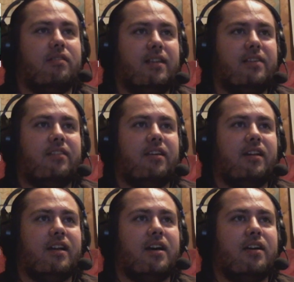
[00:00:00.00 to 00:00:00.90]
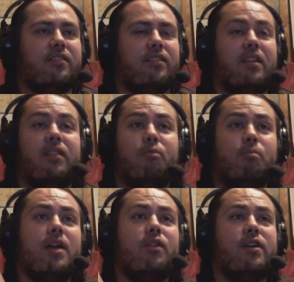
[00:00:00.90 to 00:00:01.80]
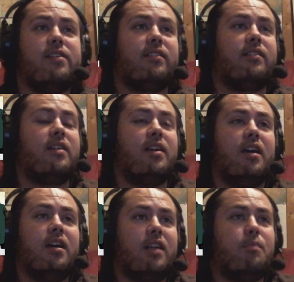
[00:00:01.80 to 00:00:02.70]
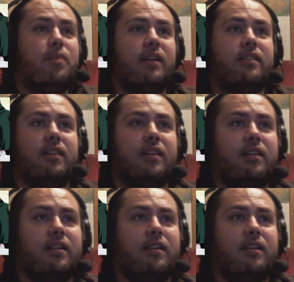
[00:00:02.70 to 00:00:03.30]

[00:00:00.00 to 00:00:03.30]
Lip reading: these 10 guys, and the main reason they picked